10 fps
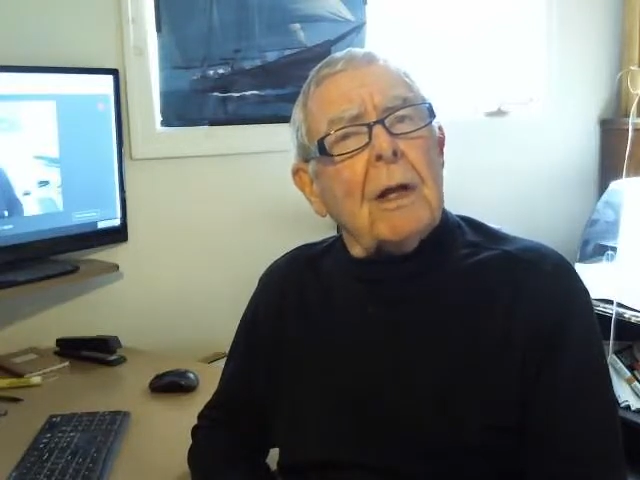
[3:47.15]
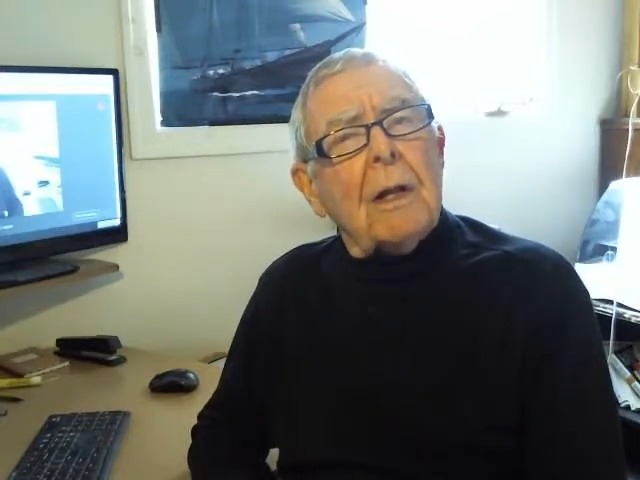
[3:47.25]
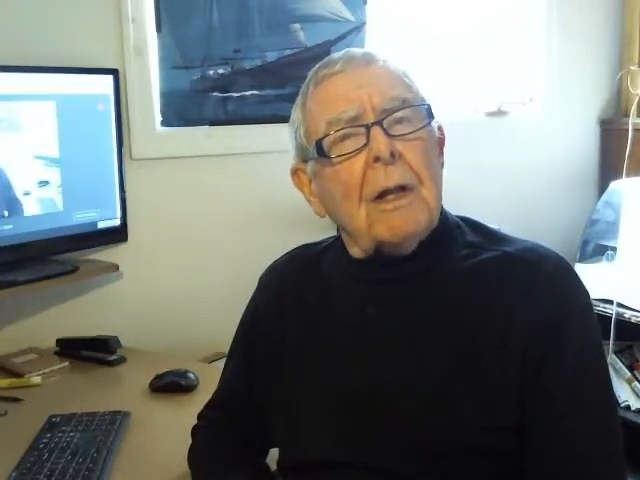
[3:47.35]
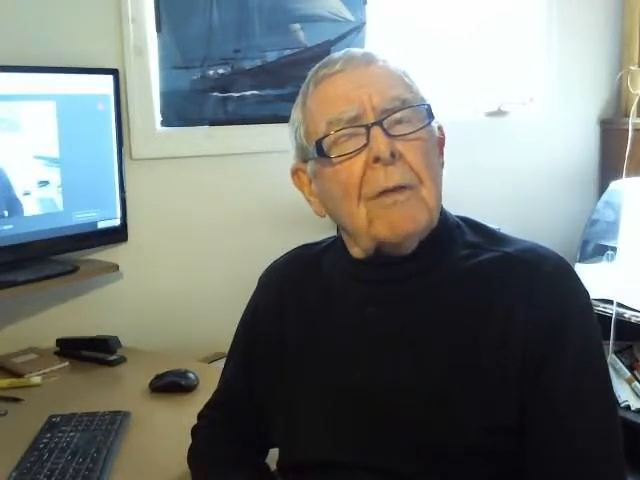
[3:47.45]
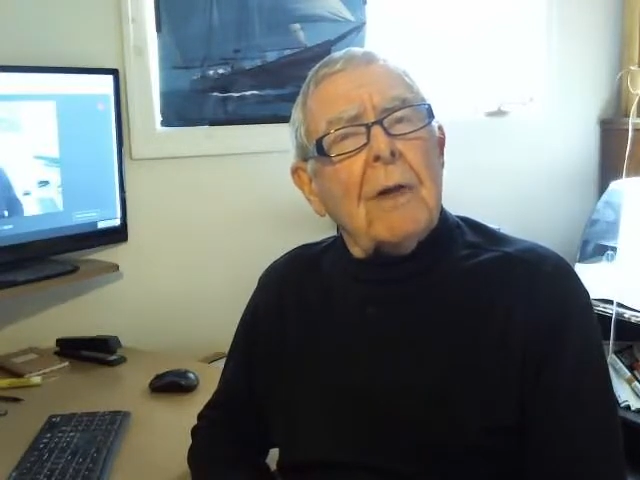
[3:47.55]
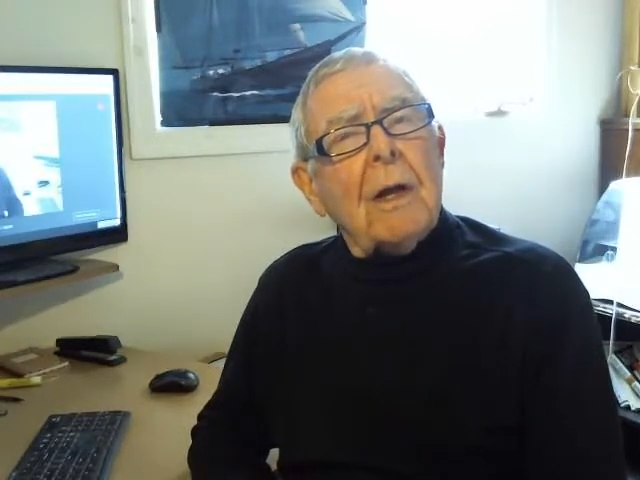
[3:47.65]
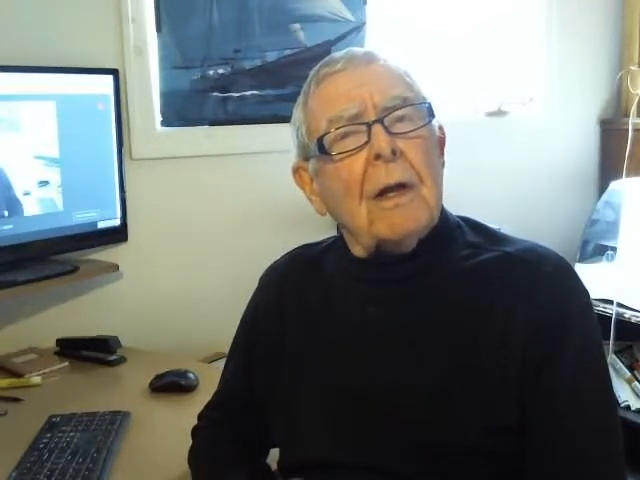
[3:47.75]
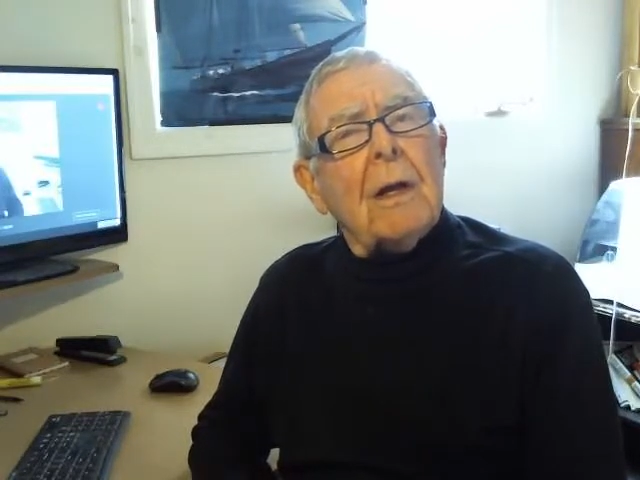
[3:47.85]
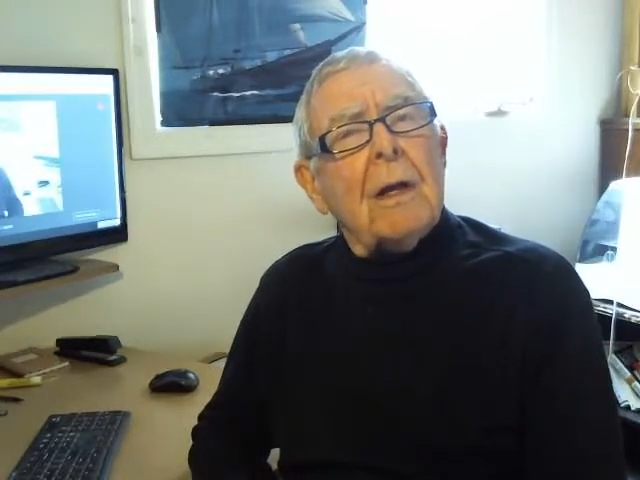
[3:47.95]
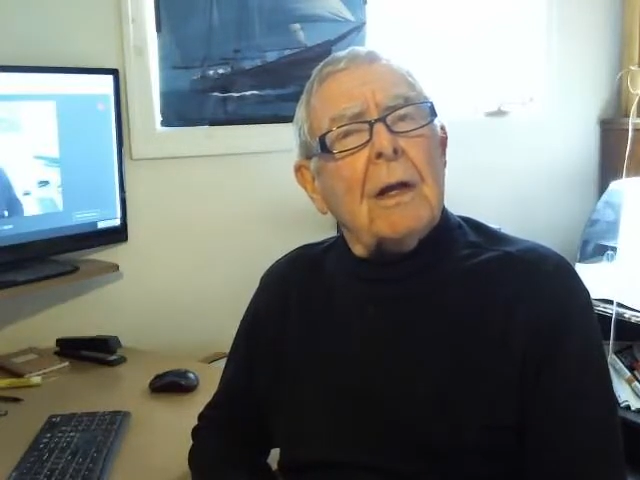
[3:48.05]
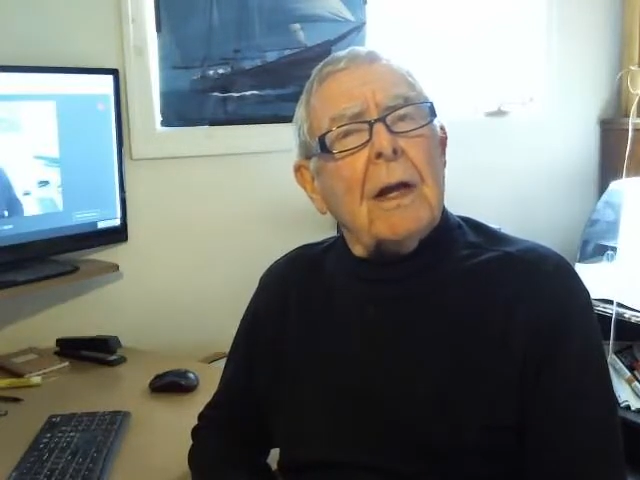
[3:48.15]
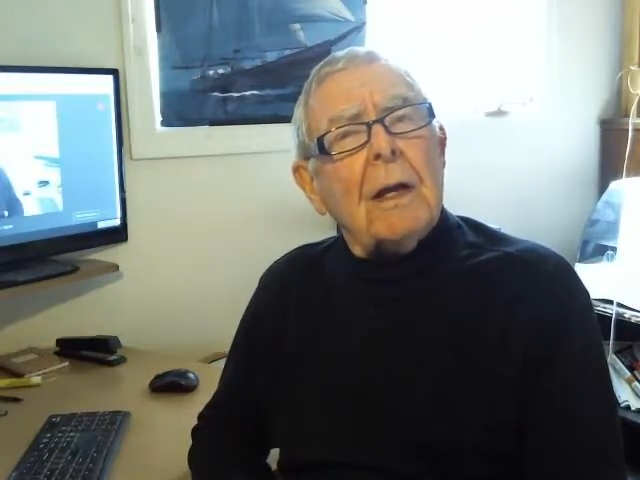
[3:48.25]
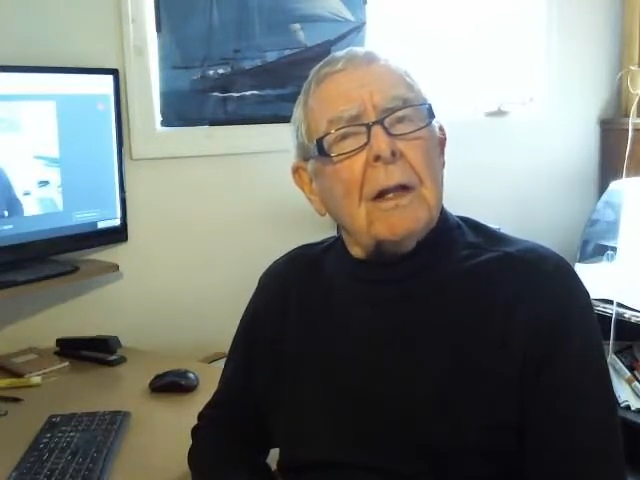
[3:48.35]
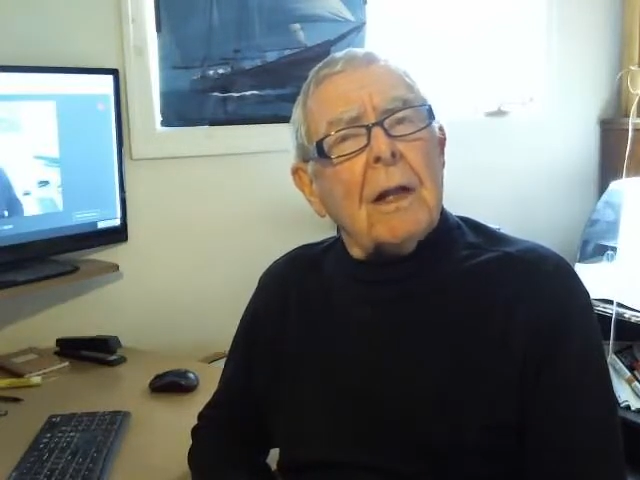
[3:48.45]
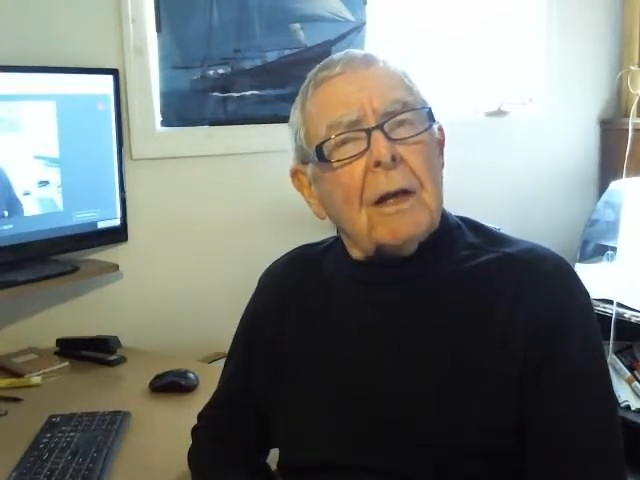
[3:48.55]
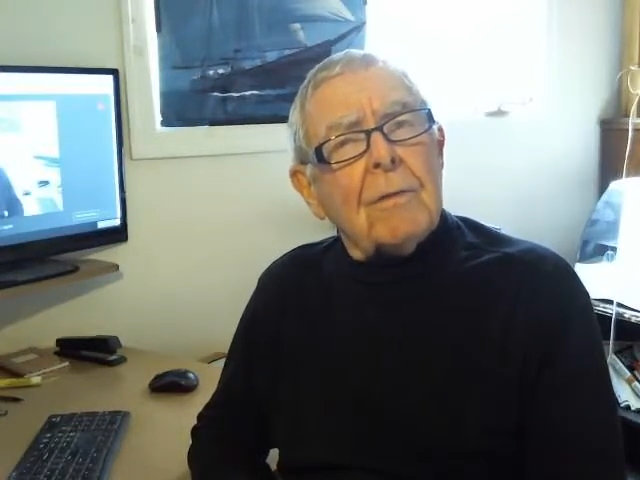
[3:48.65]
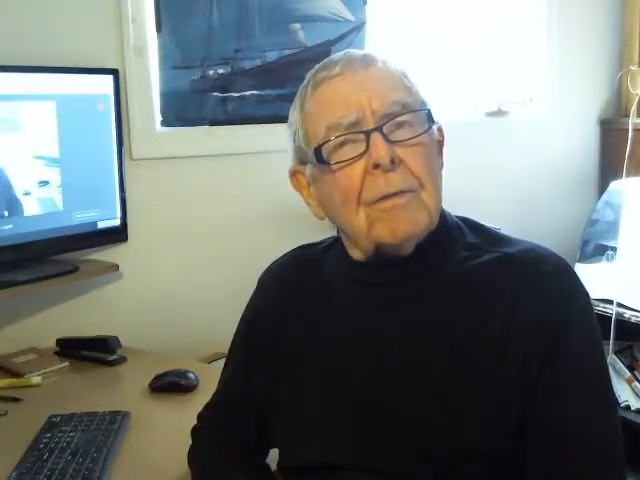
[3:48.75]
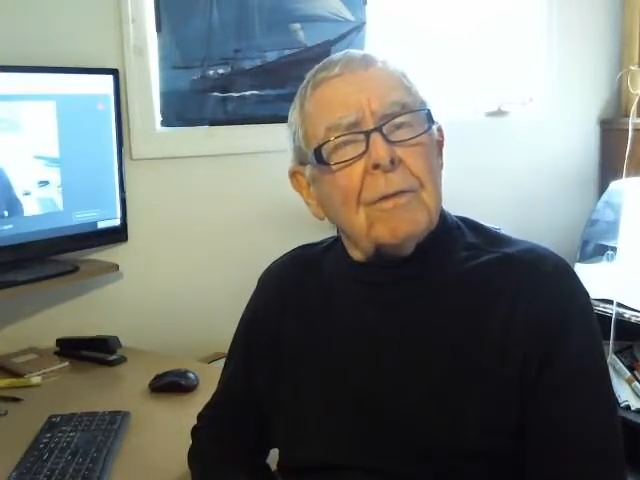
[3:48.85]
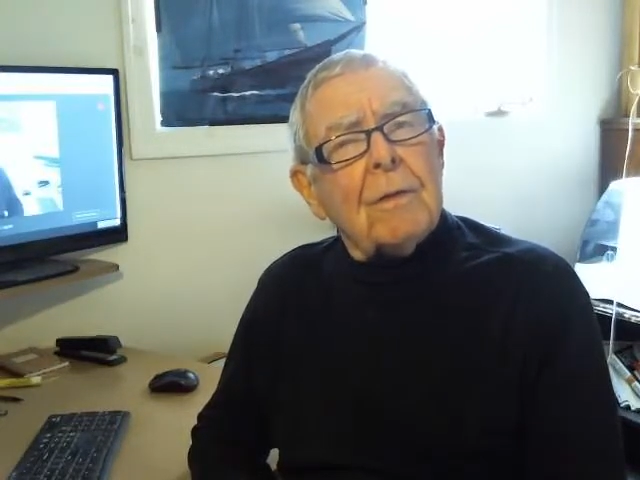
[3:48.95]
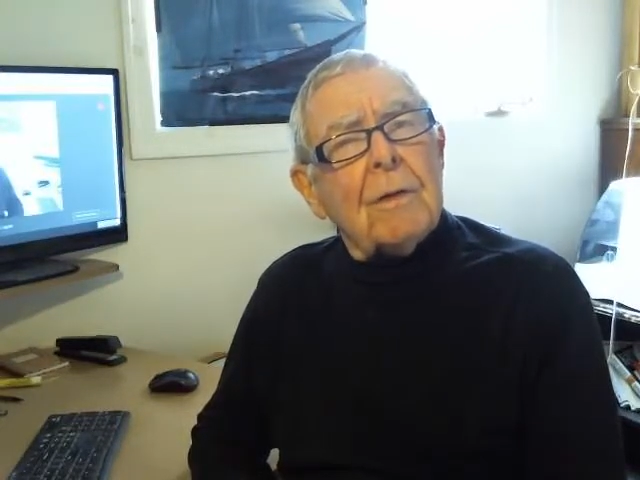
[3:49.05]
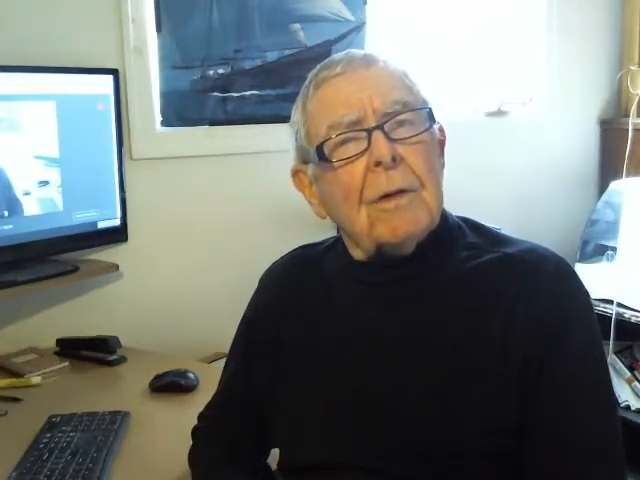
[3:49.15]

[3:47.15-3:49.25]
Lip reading: living a life